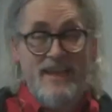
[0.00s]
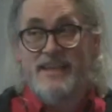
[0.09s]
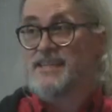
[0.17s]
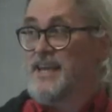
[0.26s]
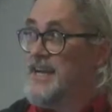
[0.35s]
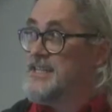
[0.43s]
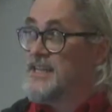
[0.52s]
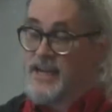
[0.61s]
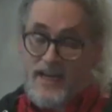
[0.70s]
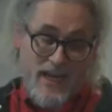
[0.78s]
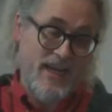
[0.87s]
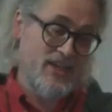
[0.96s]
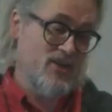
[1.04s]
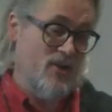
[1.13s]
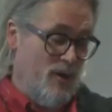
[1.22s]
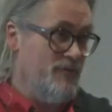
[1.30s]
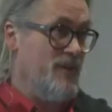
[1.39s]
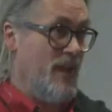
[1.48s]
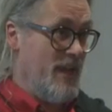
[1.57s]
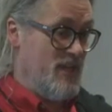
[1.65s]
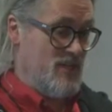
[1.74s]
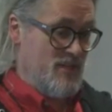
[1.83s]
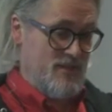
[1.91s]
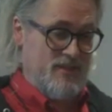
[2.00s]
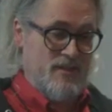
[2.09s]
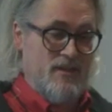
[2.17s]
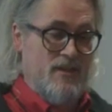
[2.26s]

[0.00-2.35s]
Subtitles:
is as a collection of collections.